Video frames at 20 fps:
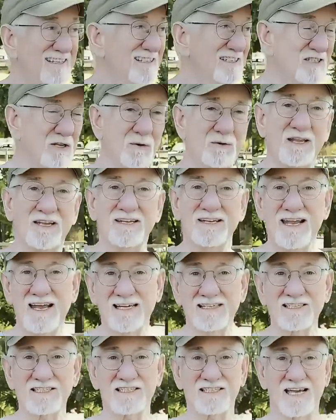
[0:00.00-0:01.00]
So in the
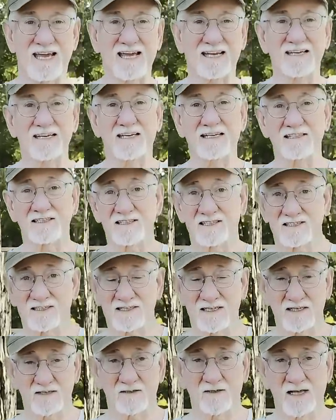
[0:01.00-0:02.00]
next set, it's a
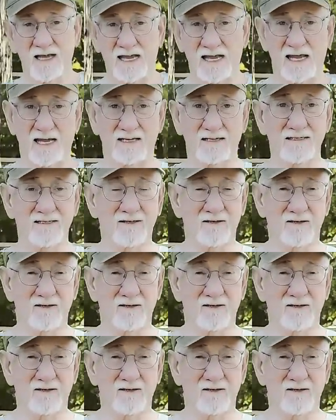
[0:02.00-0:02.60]
single hand.